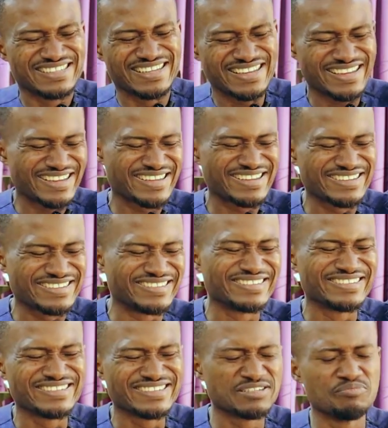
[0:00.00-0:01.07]
Hey,
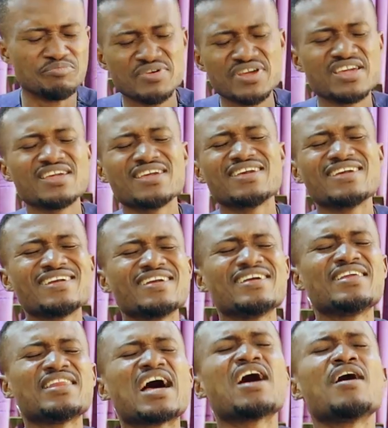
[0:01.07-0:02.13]

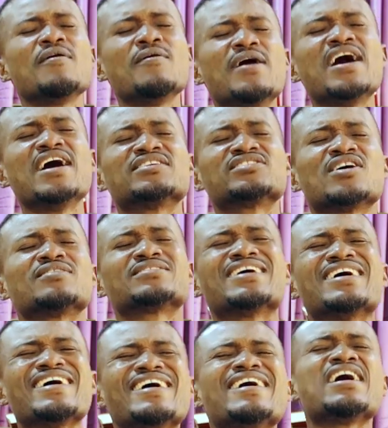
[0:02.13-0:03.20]
be thou exalted,
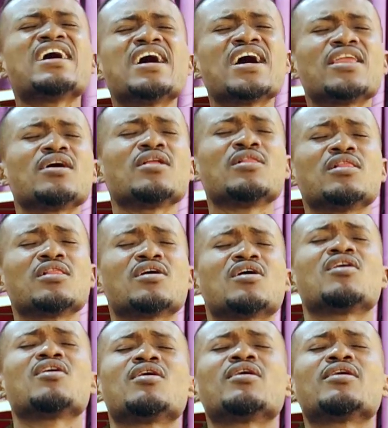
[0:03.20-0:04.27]
O
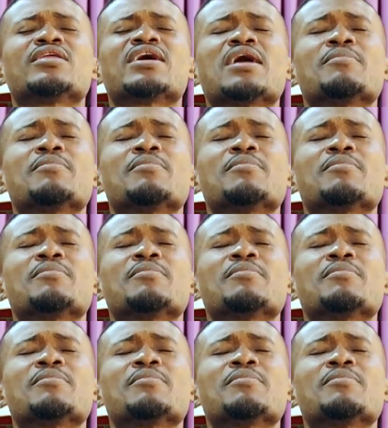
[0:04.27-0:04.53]
Lord,